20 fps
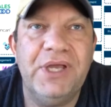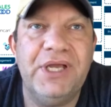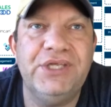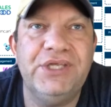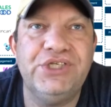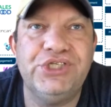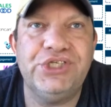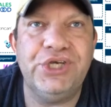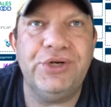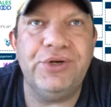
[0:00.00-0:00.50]

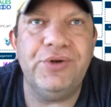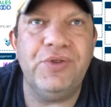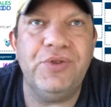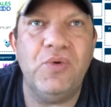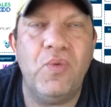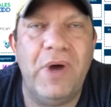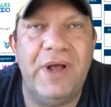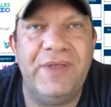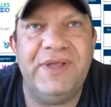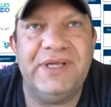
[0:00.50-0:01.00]
consider
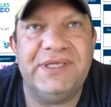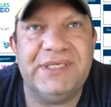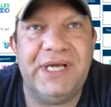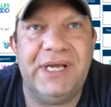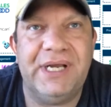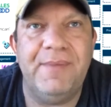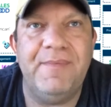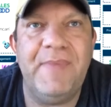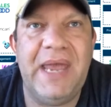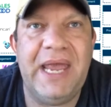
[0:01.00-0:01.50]
the one that's
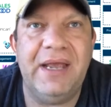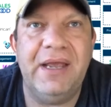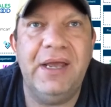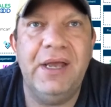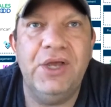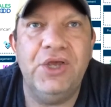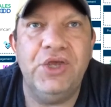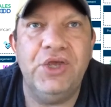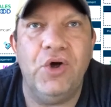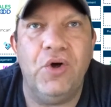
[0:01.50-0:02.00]
going to
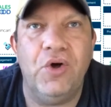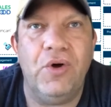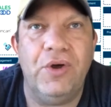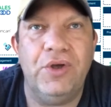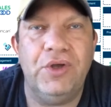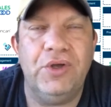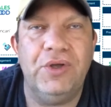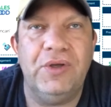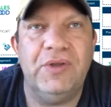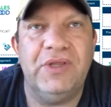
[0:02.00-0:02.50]

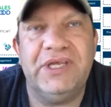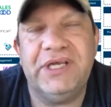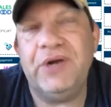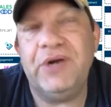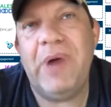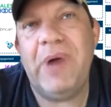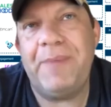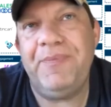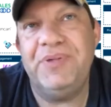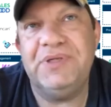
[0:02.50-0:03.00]
it's
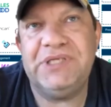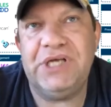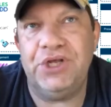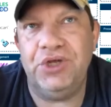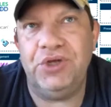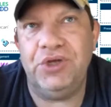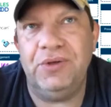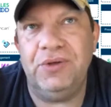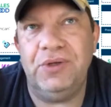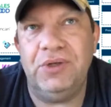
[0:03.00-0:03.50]
going to
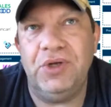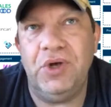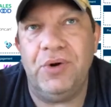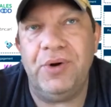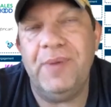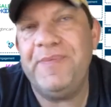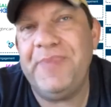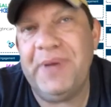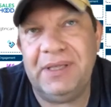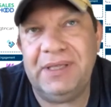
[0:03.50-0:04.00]
represent
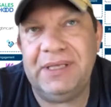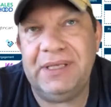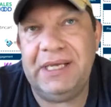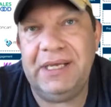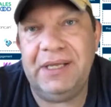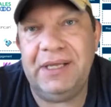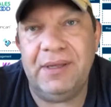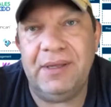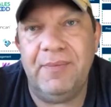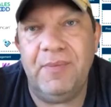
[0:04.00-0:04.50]
your
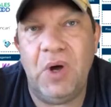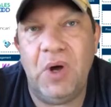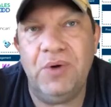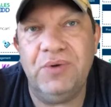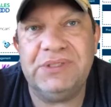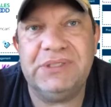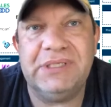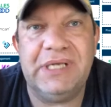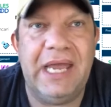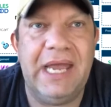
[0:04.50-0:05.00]
ability the
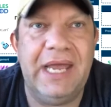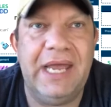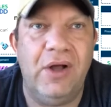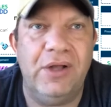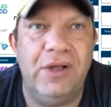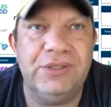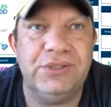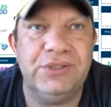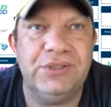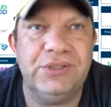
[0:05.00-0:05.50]
most,
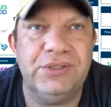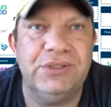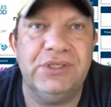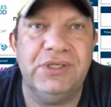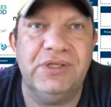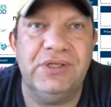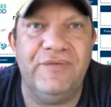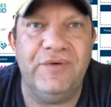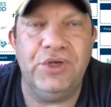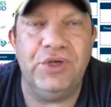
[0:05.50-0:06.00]
and also
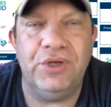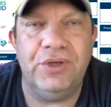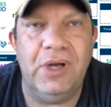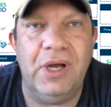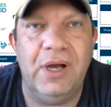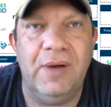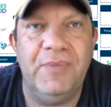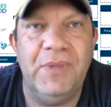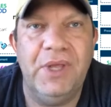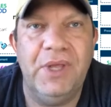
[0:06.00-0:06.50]
deliver
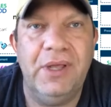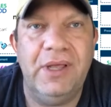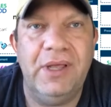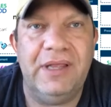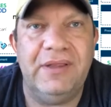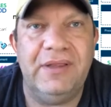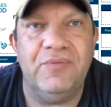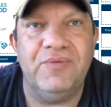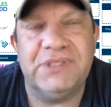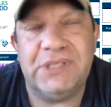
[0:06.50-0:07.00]

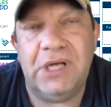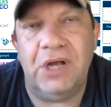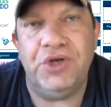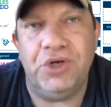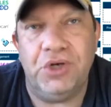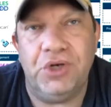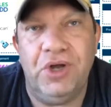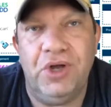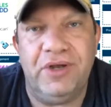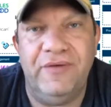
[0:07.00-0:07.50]
the
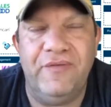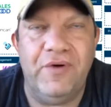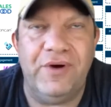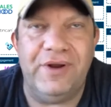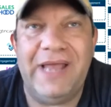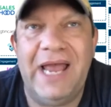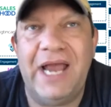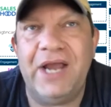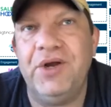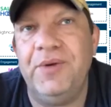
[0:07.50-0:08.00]
result you're looking for.
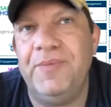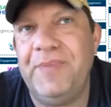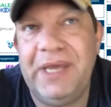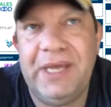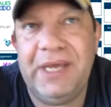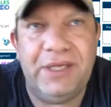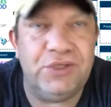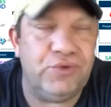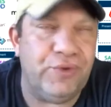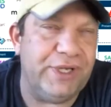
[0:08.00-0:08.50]
And that could
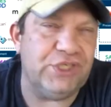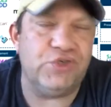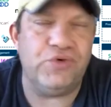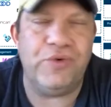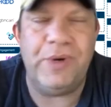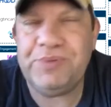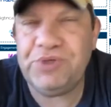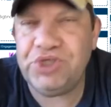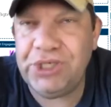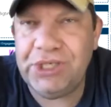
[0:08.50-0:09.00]
be
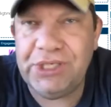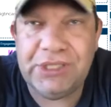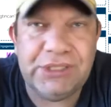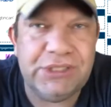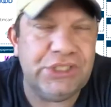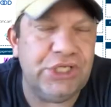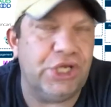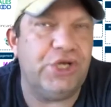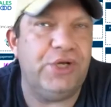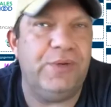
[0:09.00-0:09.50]

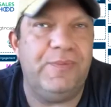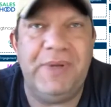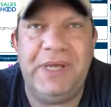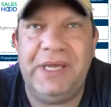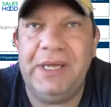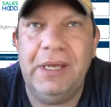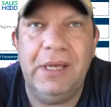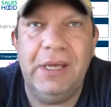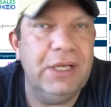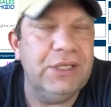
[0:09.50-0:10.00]
transcriptions, it could
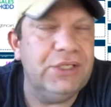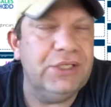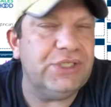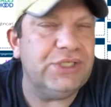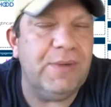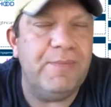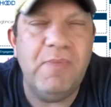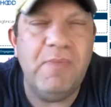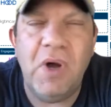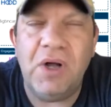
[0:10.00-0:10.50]
be
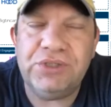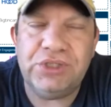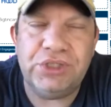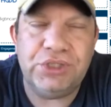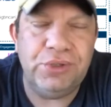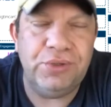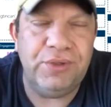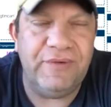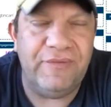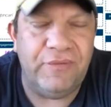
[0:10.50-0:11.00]
just a
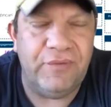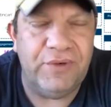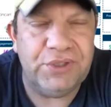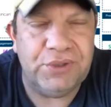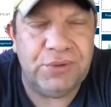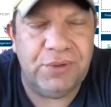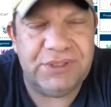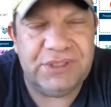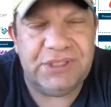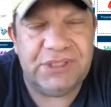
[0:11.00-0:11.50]
multitude of
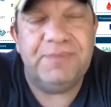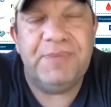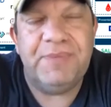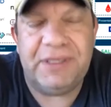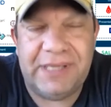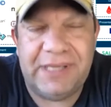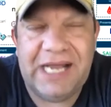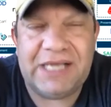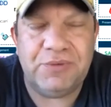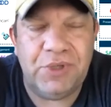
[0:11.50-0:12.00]
resources,
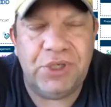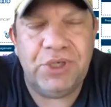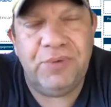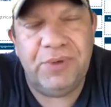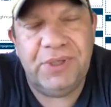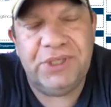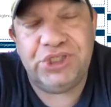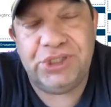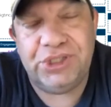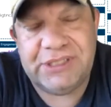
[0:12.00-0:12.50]
but that's what
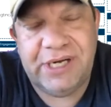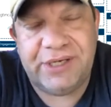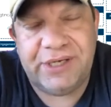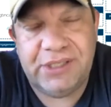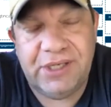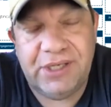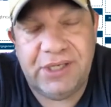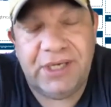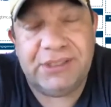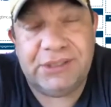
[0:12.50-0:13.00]
you really should
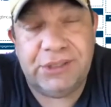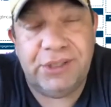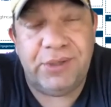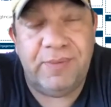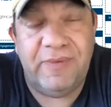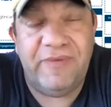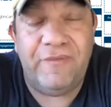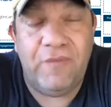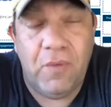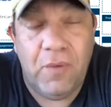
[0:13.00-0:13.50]
start to
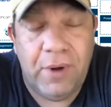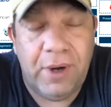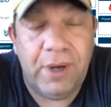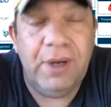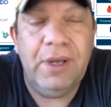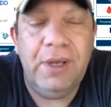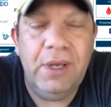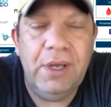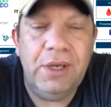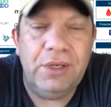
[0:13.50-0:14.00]
consider
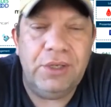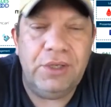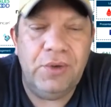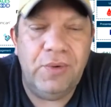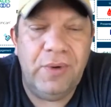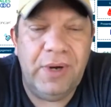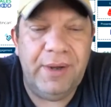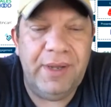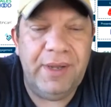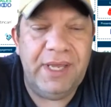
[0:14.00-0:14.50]
before
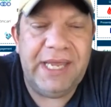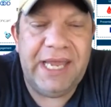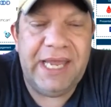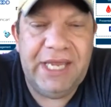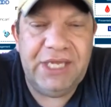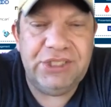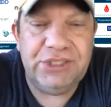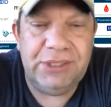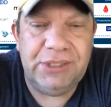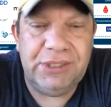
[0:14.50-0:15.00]
you
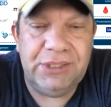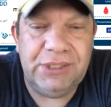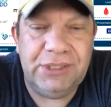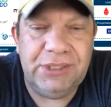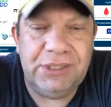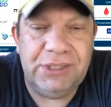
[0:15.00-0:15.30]
engage